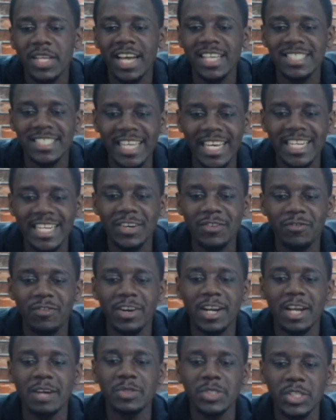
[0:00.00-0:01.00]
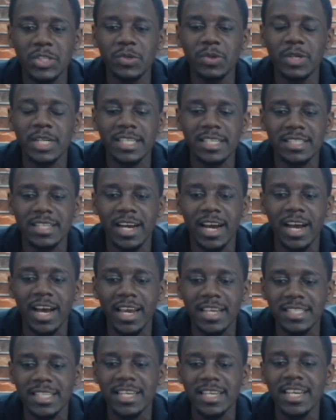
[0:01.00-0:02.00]
I sign out for now. See you later,
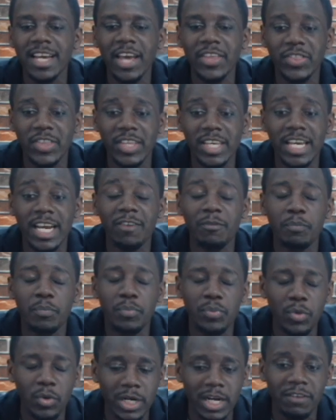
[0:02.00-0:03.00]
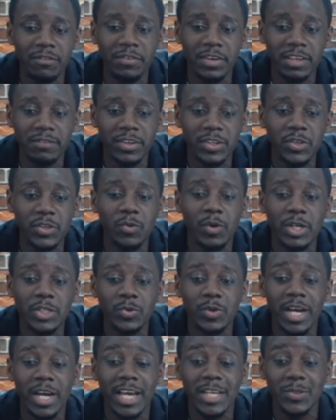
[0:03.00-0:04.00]
guys. I think I've given you what
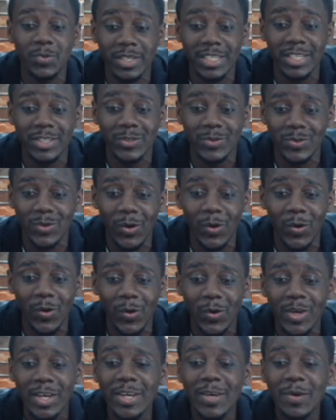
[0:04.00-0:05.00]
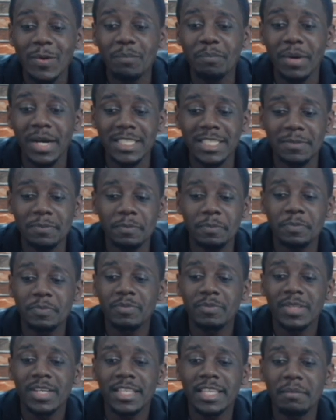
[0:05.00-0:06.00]
you guys wanted to know, but
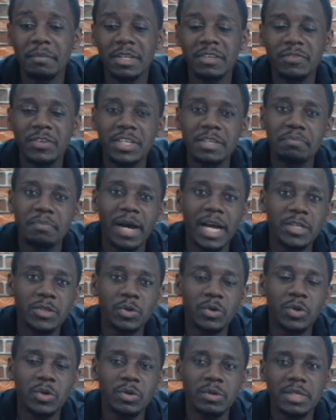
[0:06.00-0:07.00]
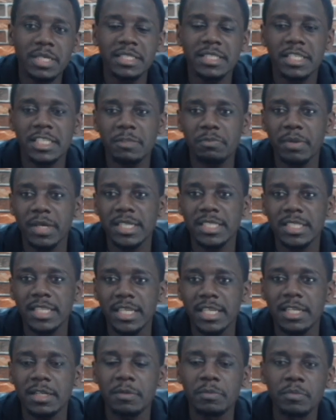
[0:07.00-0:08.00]
the midfield battle is
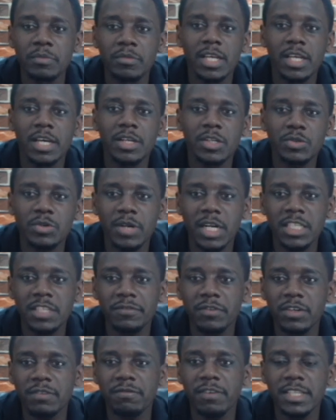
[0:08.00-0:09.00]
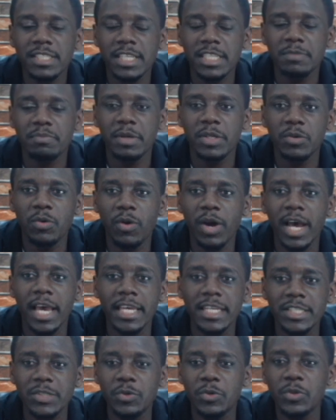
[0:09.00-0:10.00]
expected. Rashford versus Ben
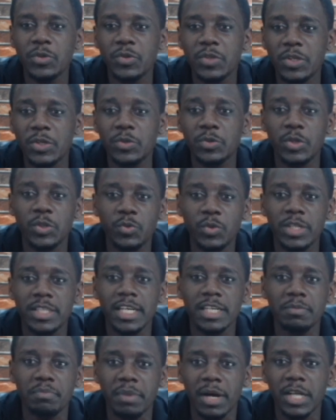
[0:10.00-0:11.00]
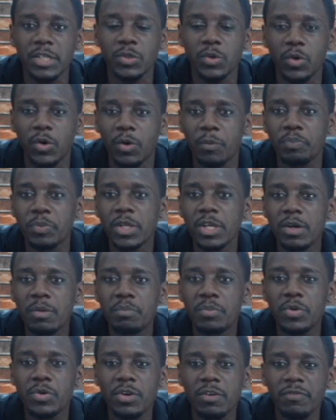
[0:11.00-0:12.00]
White. Who do you think is going to win that battle?
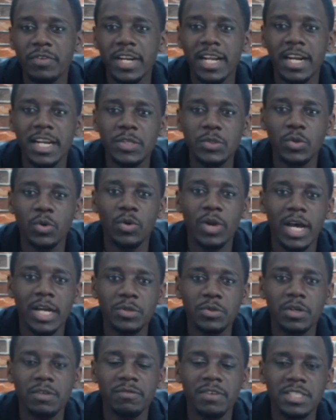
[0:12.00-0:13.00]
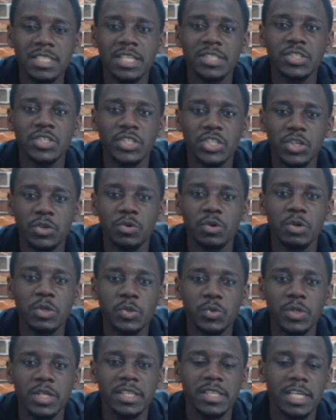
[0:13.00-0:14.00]
Bruno Fernandes or Anthony versus Zinchenko. Who
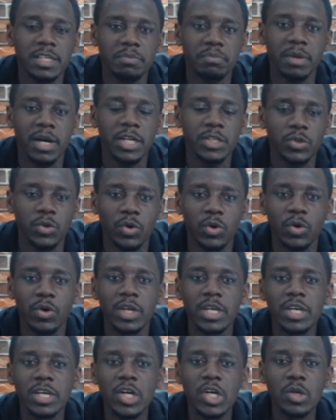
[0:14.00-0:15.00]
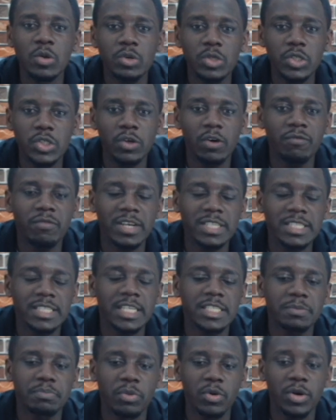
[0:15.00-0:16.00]
is winning that battle? Luke Shaw
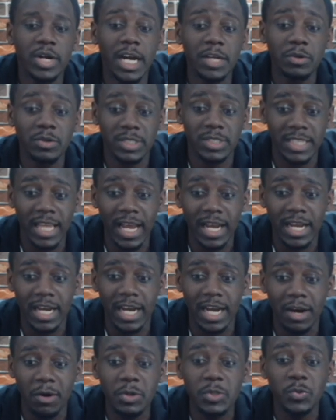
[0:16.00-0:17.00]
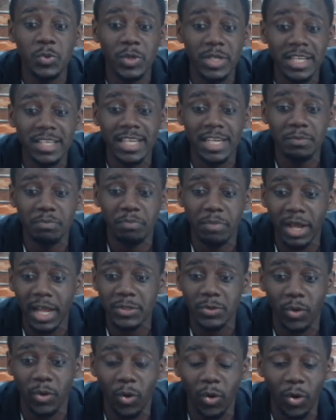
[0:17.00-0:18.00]
versus Bukayo Saka. Who is winning that
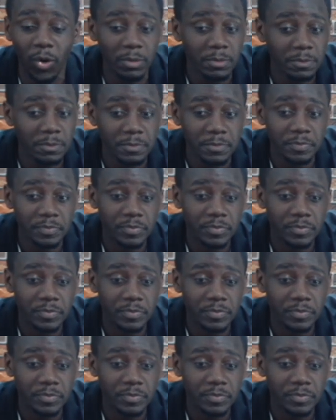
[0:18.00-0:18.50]
battle?